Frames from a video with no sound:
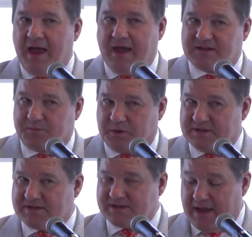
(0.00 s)

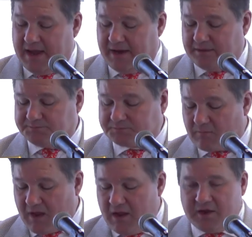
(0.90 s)
Experts Say.
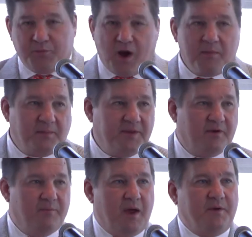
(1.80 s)
You probably
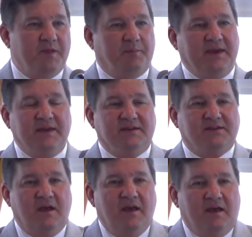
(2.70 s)
remember the
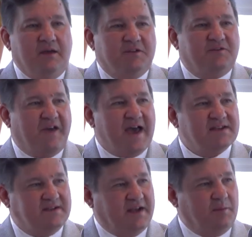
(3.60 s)
piece. It was
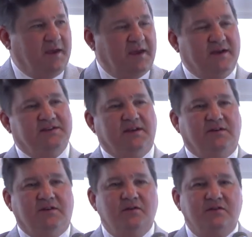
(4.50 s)
fascinating because it
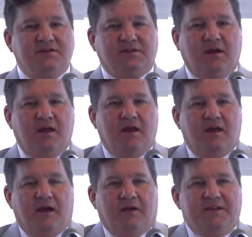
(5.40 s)
used
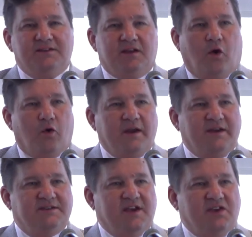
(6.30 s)
this
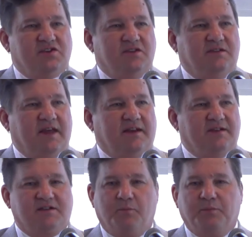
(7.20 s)
organization that
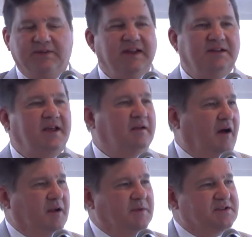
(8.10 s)
is completely
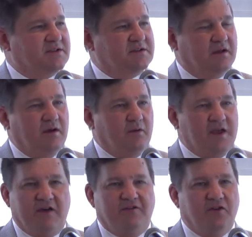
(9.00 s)
anonymous.
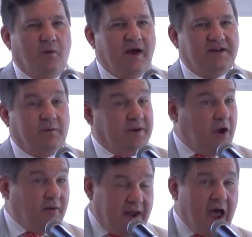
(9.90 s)
We have no idea. We
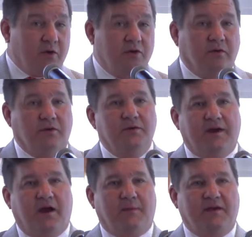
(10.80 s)
know now who
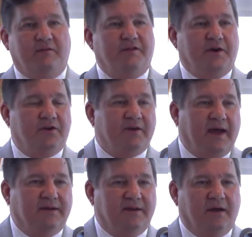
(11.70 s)
they are. We have a very good
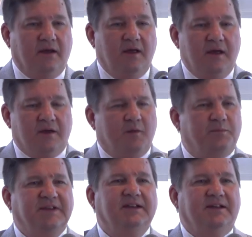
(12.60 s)
idea.
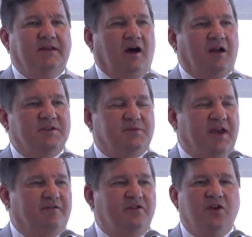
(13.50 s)
Completely anonymous. We
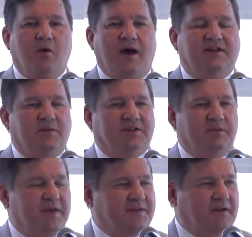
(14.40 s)
have no idea what
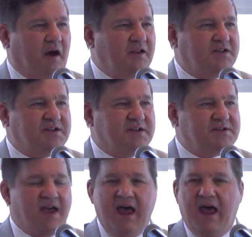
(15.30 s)
their methodology
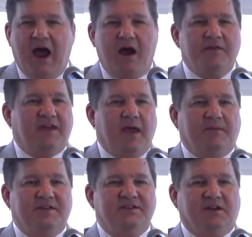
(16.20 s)
is, how they came
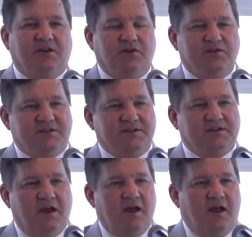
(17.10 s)
to these
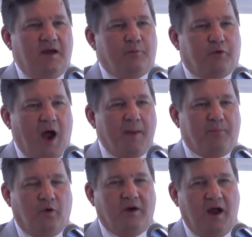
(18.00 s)
conclusions,
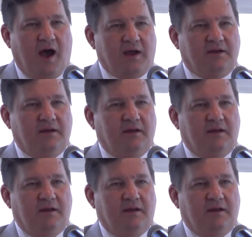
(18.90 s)
prop or not.